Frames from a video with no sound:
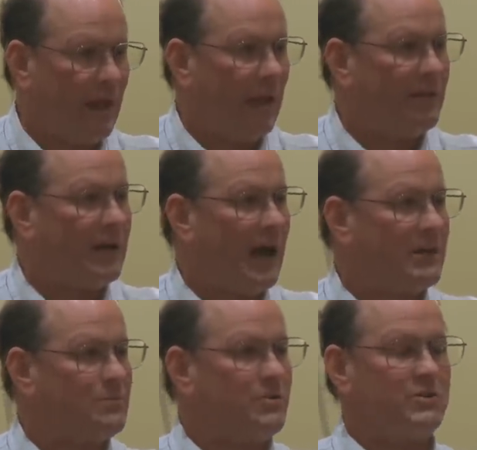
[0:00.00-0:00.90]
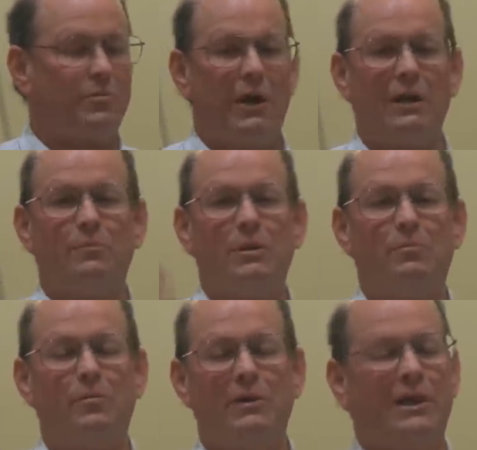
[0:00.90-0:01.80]
And the gospel spread, and
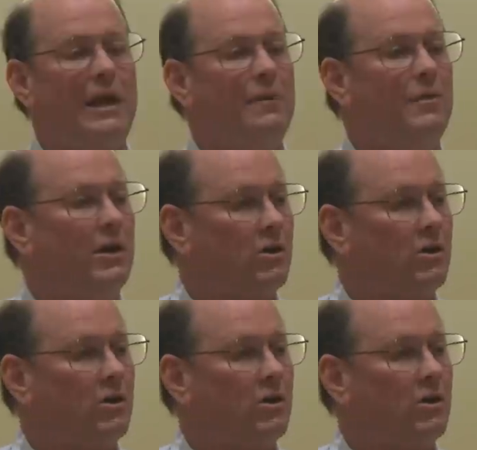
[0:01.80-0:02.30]
people became